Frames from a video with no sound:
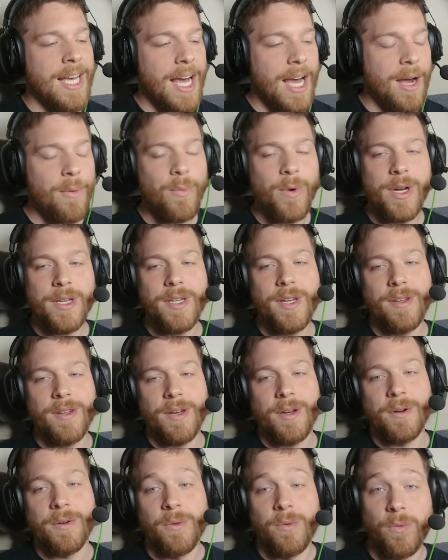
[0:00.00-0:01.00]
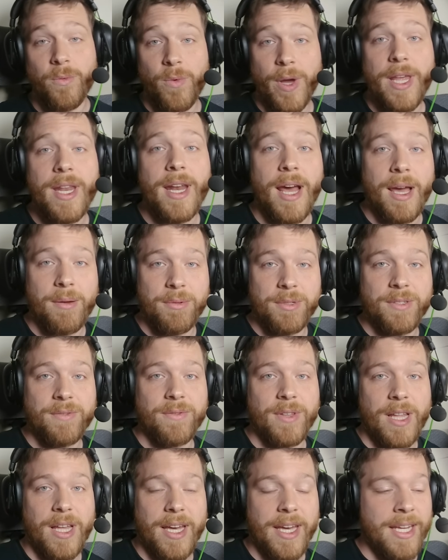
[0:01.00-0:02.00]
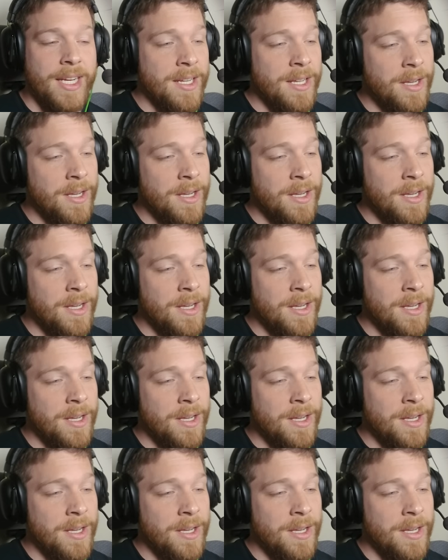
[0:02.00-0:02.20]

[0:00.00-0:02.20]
I wanted to know when I was flying,